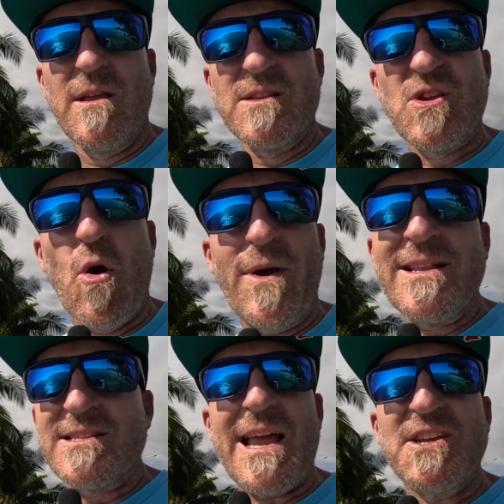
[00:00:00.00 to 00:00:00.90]

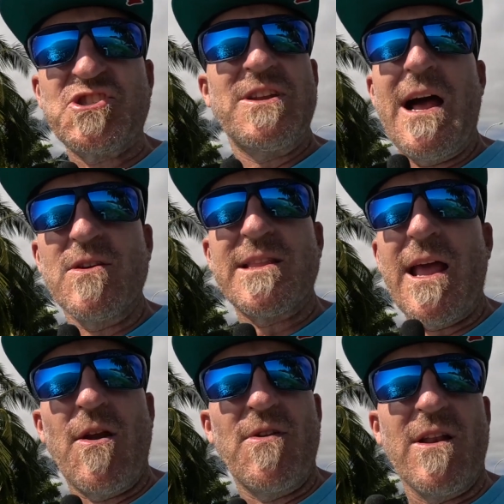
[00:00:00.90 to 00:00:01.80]
tow-in session out
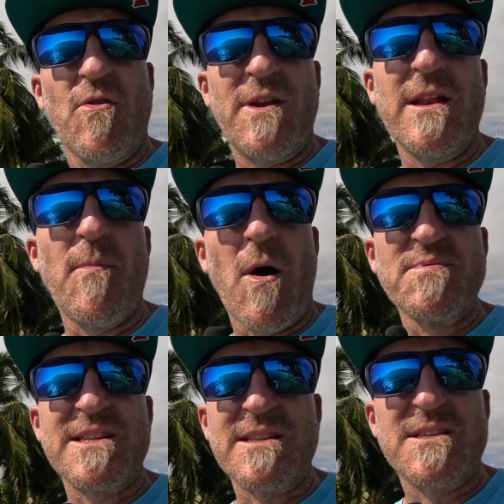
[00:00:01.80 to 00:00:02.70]
there and learning the
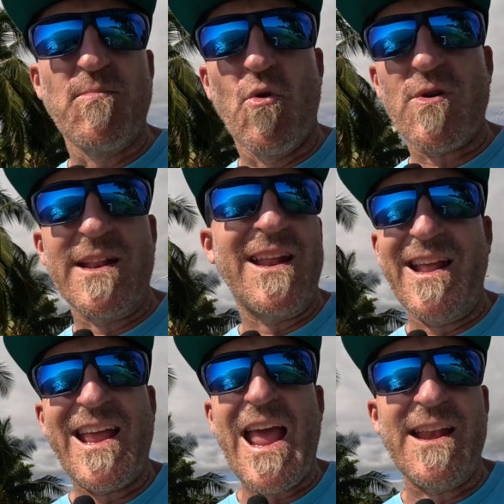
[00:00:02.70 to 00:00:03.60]
bumps and this board. And then
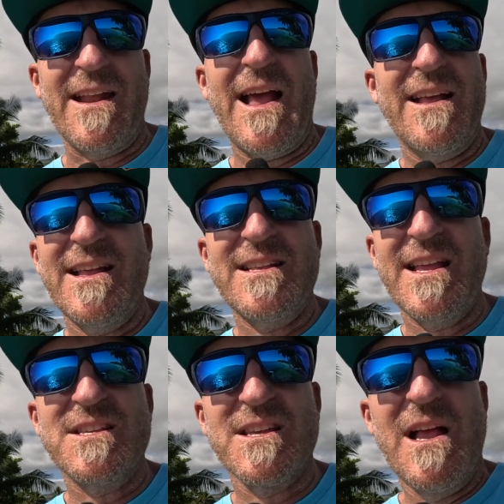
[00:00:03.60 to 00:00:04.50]
again, it
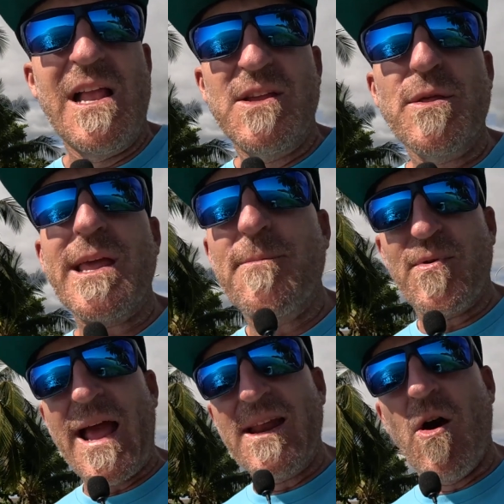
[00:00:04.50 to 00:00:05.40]
is, you think
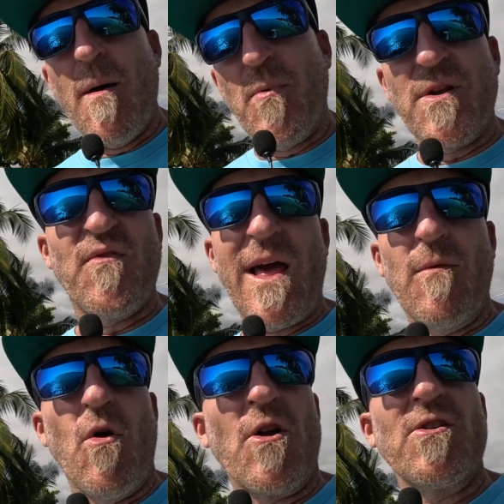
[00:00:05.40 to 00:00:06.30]
getting up on a flat
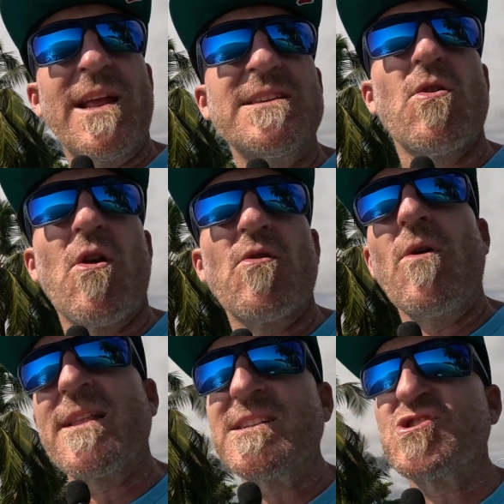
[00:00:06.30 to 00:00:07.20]
water is hard,
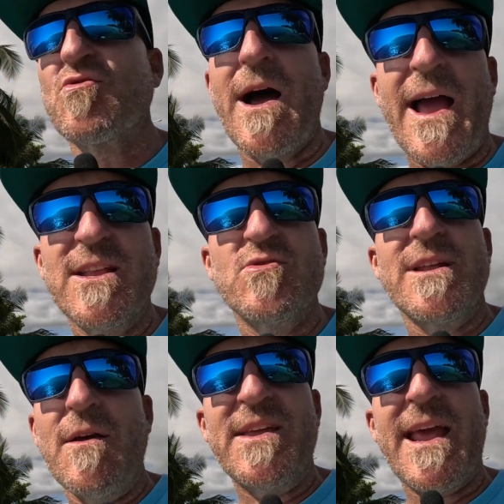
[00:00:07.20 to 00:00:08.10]
well then try to
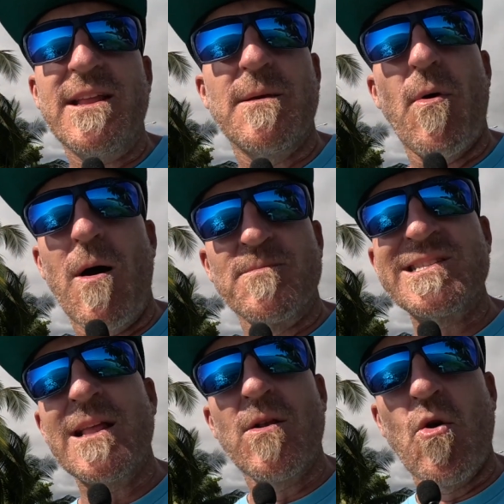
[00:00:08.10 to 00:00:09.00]
navigate the bumps,
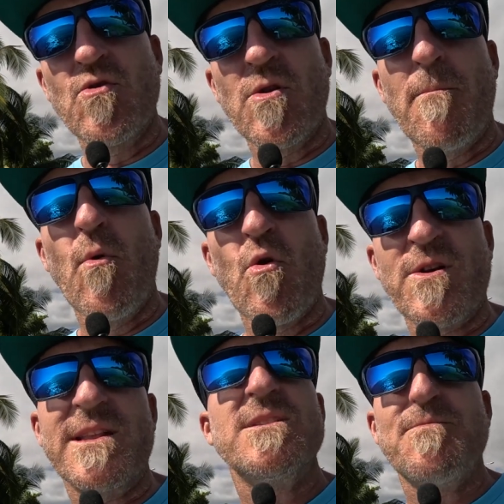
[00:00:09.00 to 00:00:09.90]
let alone on a
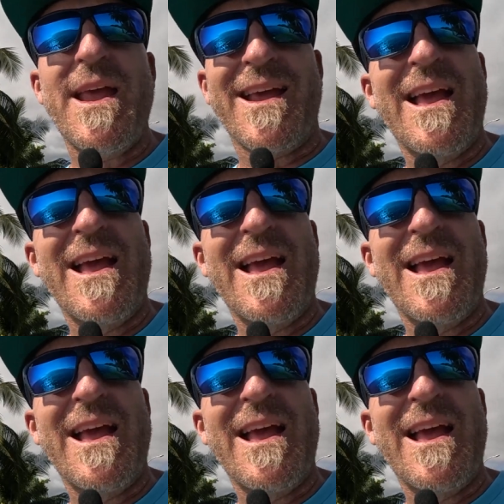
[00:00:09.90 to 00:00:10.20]
board this big.